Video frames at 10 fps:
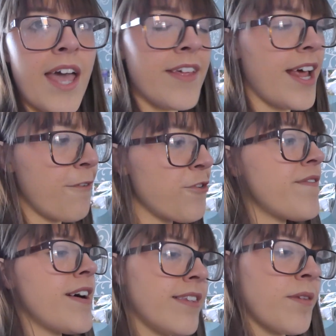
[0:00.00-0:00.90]
And then after
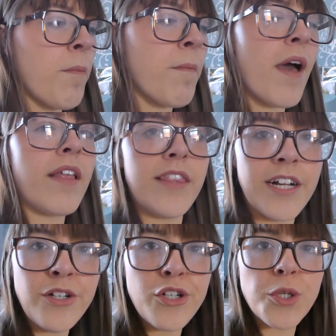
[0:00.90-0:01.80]
I've had some
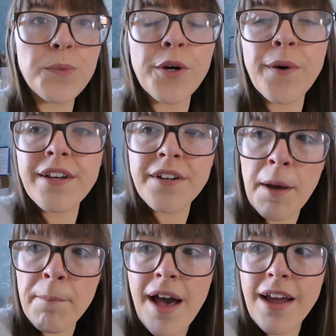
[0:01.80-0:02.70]
lunch, we're going to
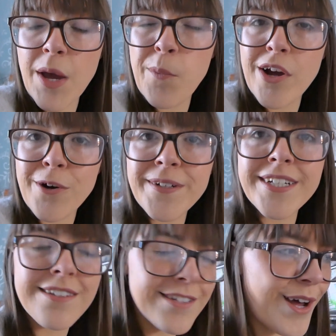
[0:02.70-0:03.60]
come back and we're going to
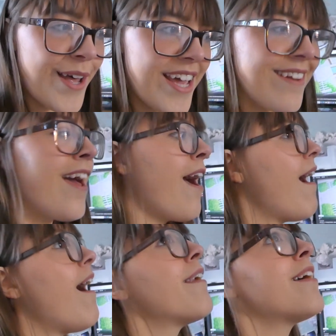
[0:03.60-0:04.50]
get started
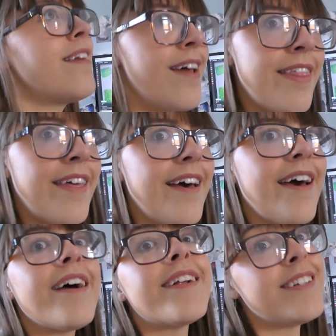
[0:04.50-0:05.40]
on
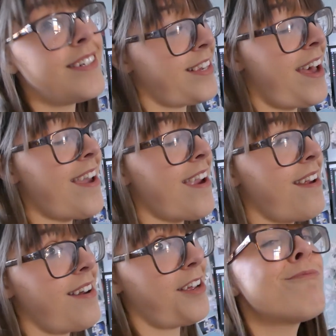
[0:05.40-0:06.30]
another
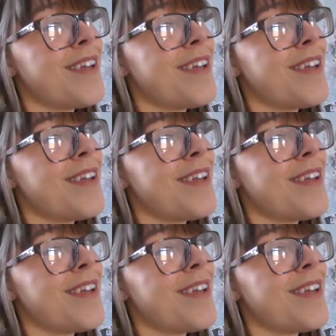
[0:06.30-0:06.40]
design.